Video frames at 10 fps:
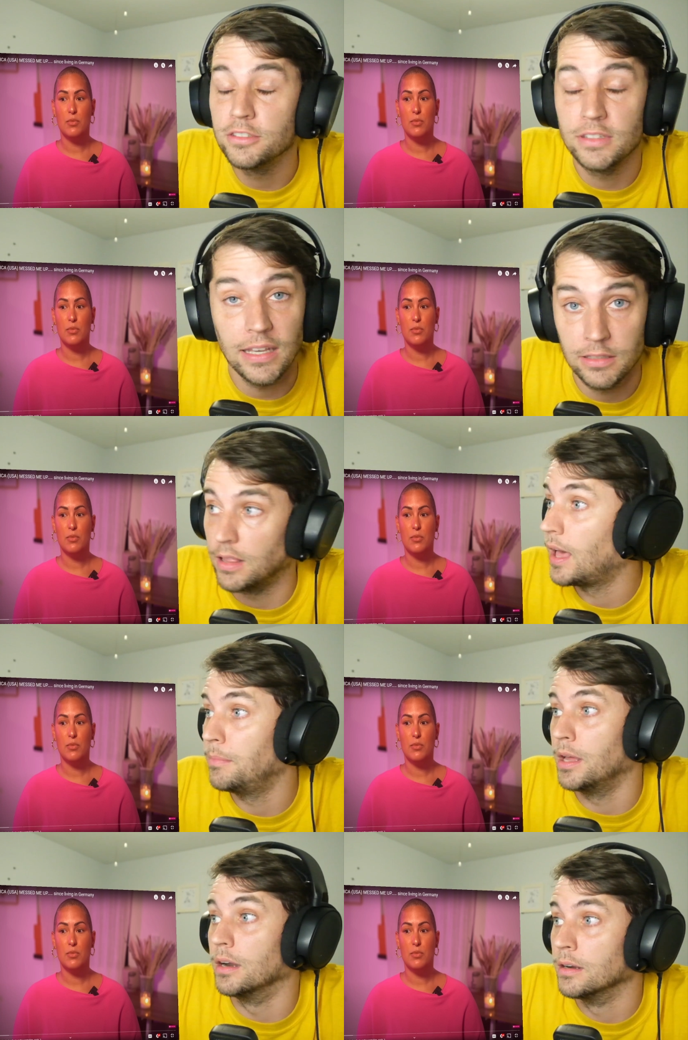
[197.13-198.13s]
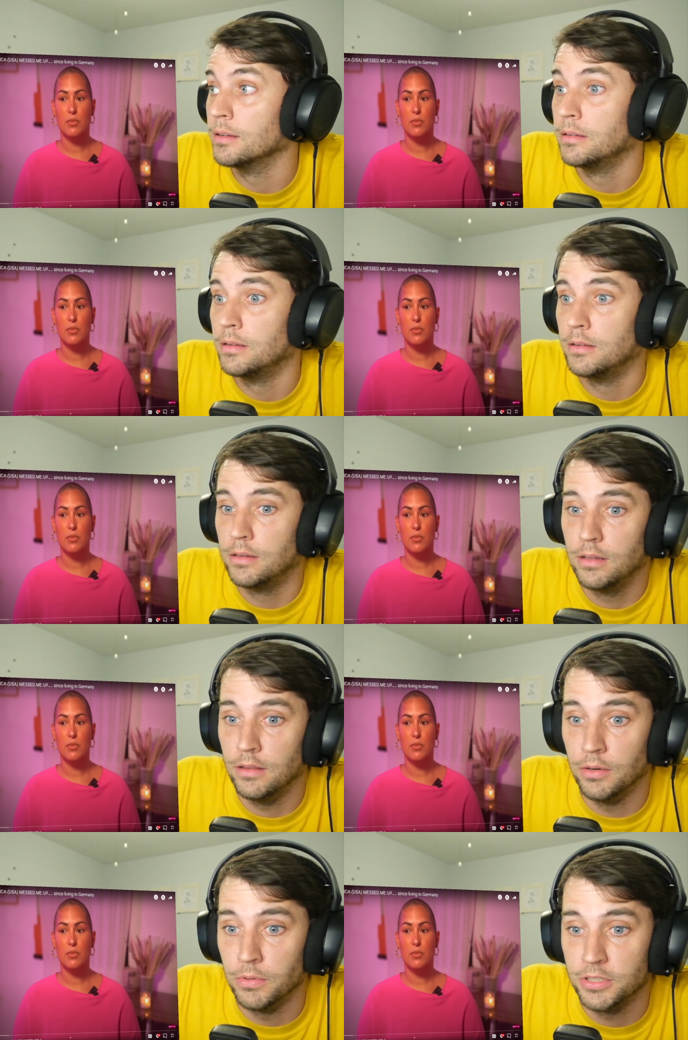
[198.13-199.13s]
Speaker 1: taste a lot better
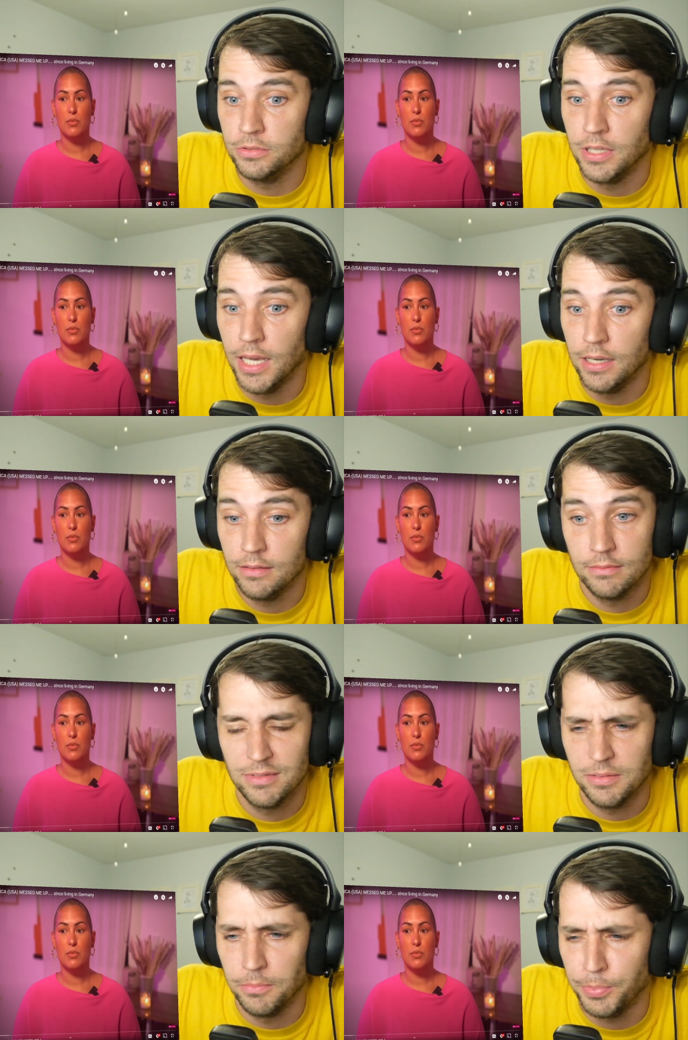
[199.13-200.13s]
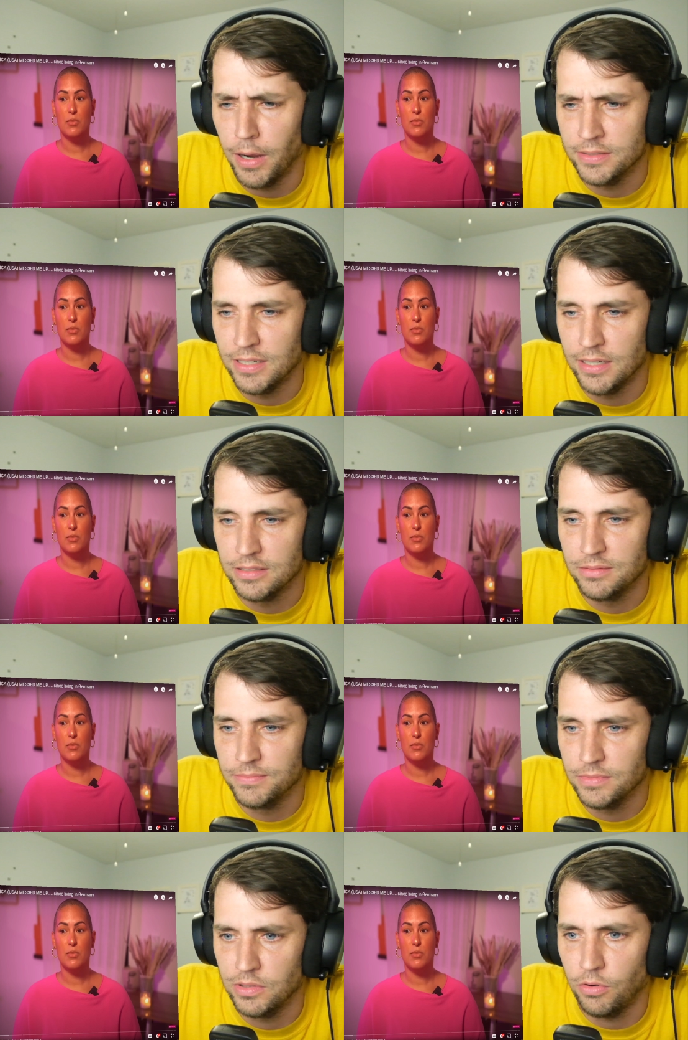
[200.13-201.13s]
than what you get some processed
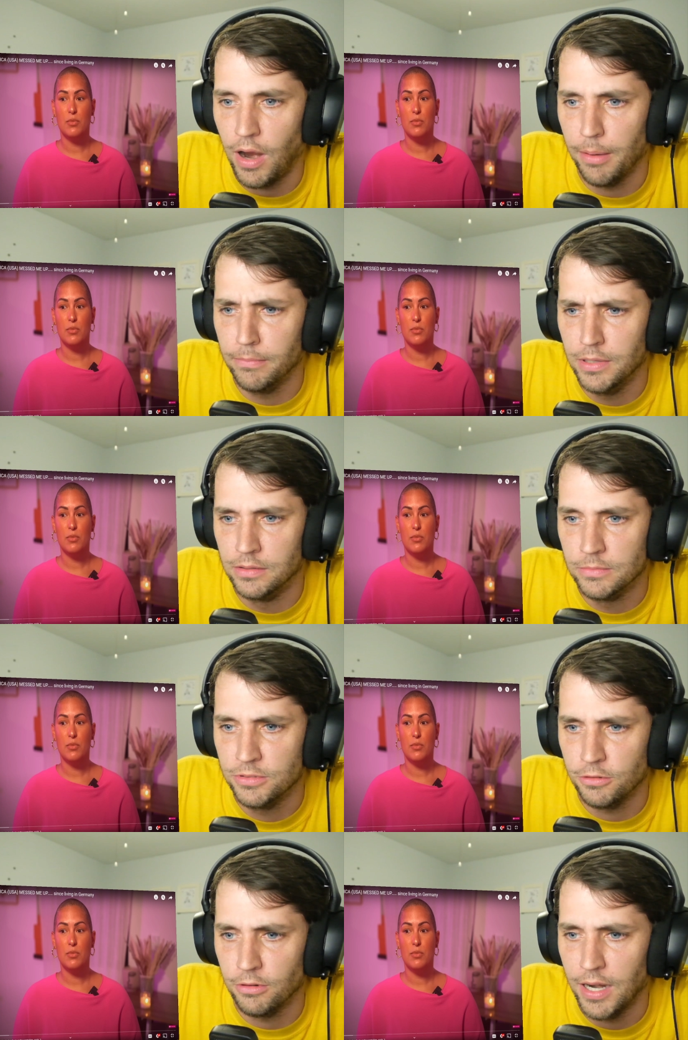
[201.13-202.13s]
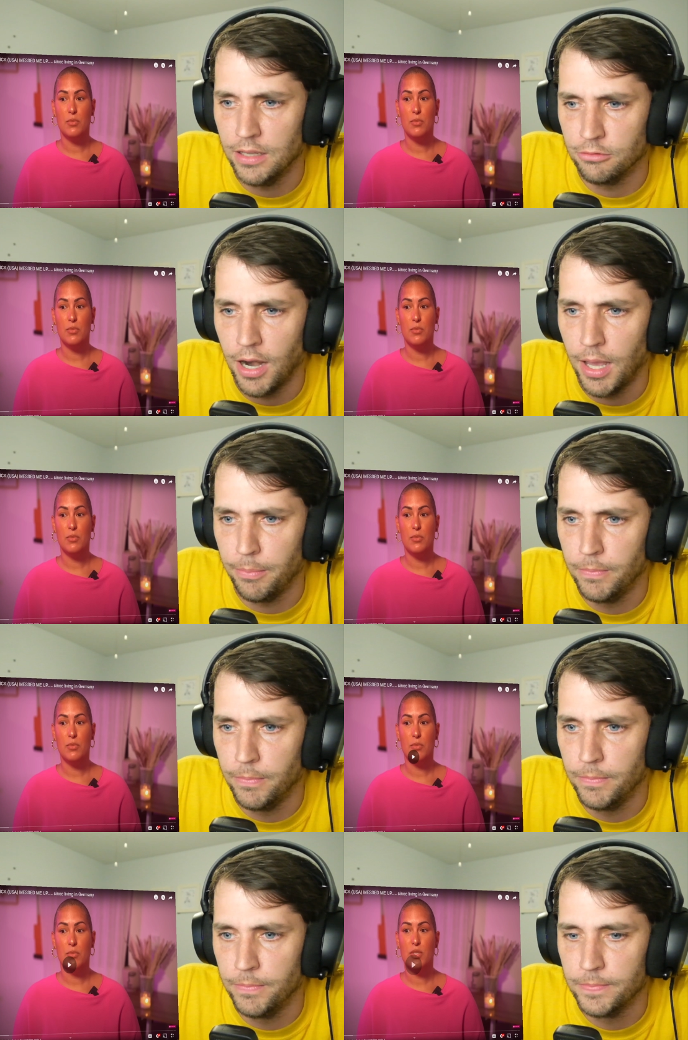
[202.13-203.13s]
crap and saran wrap
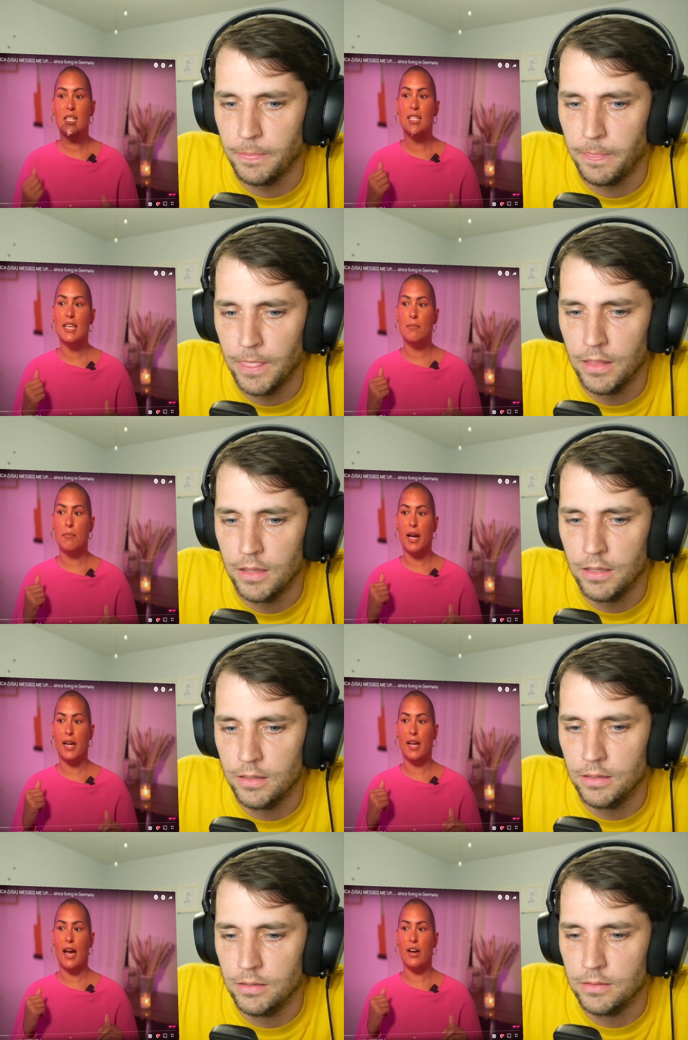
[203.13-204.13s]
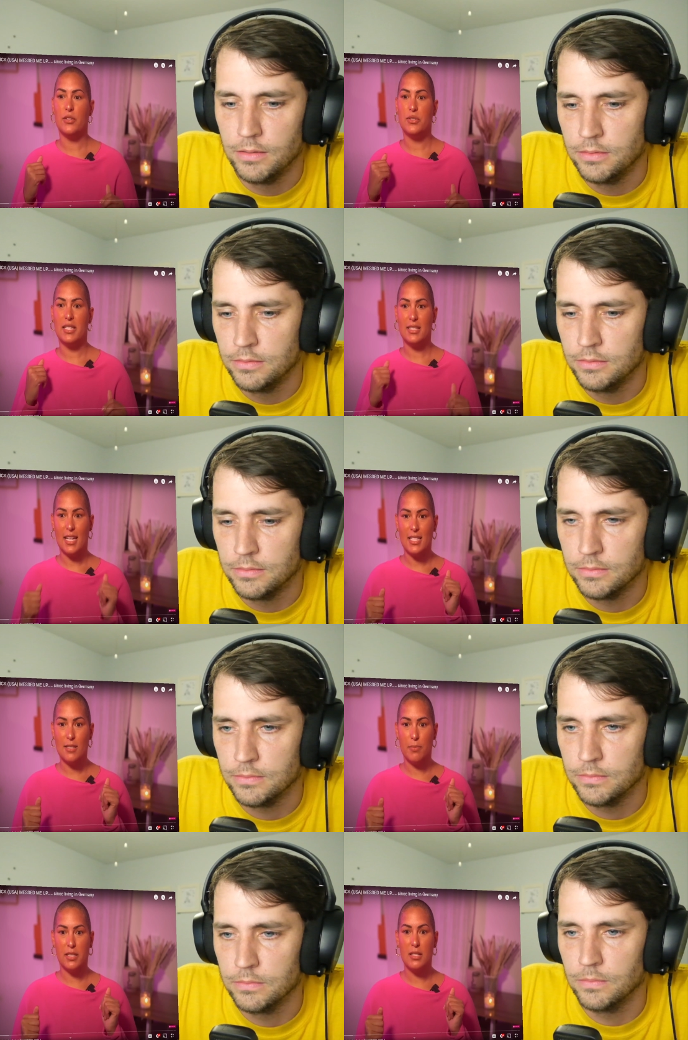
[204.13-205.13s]
Speaker 2: to get my, how do you say,
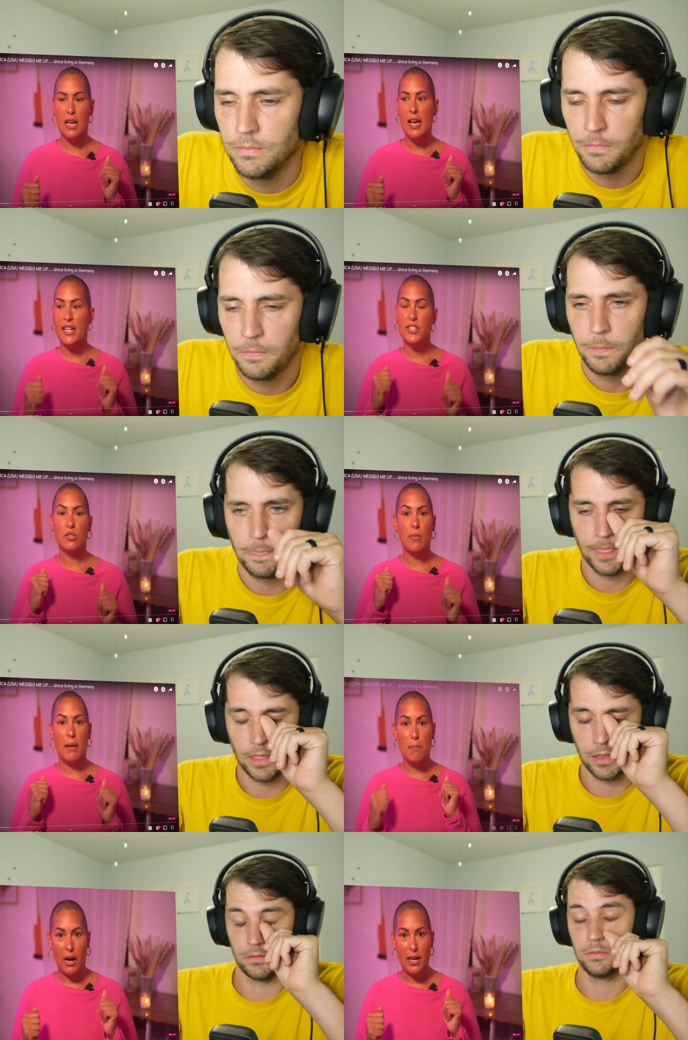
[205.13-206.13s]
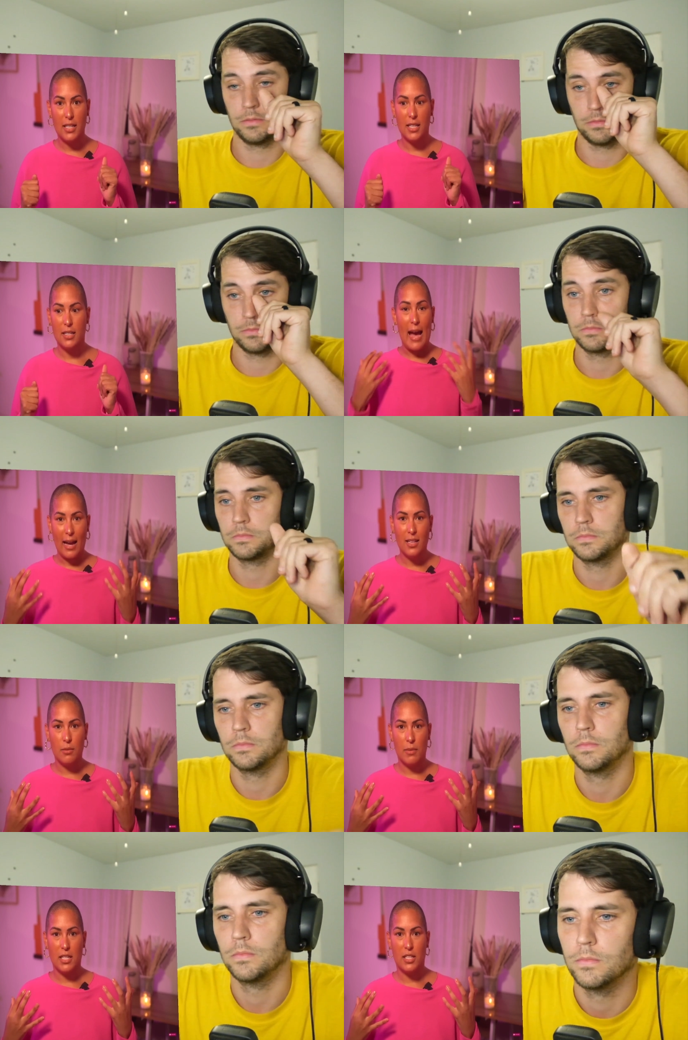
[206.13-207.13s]
taste buds and just my body
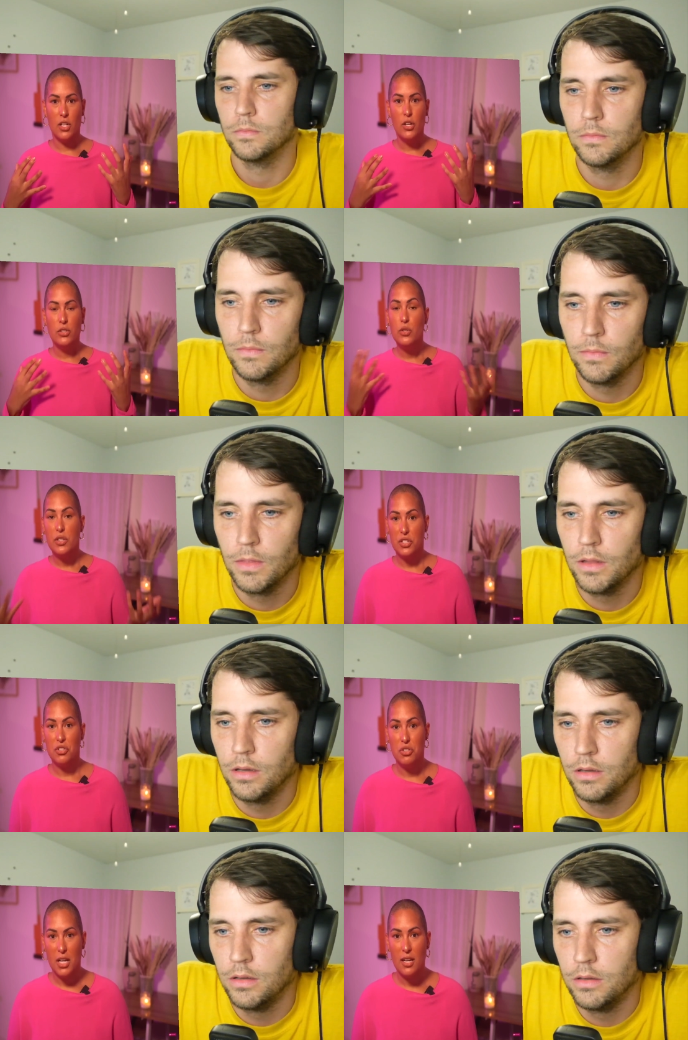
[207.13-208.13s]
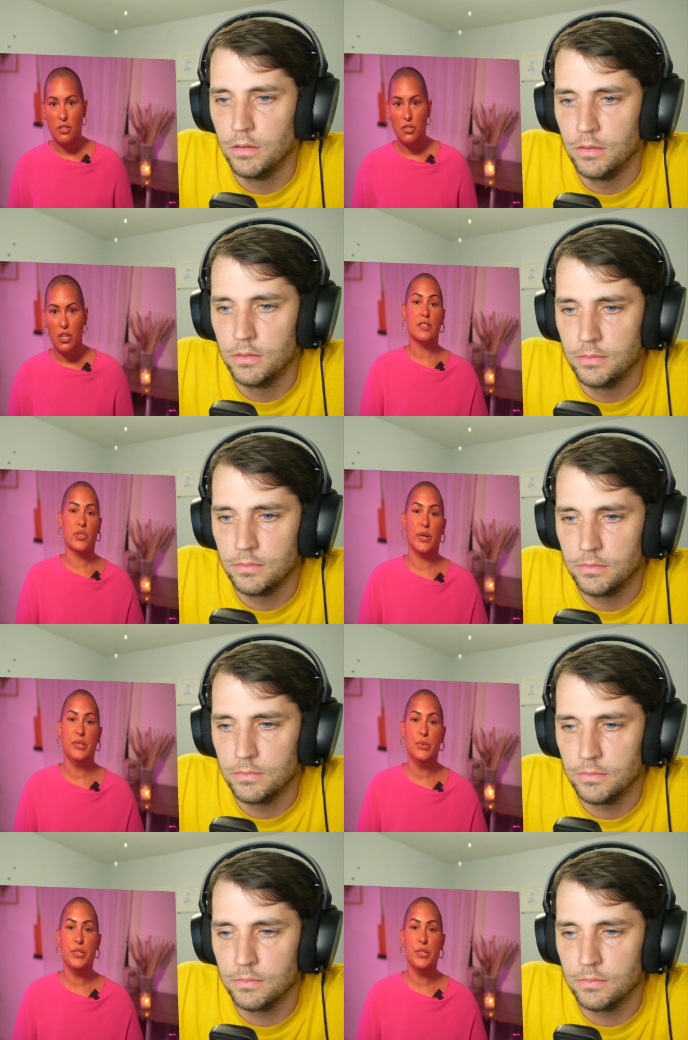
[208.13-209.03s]
acclimated to this change. And so I knew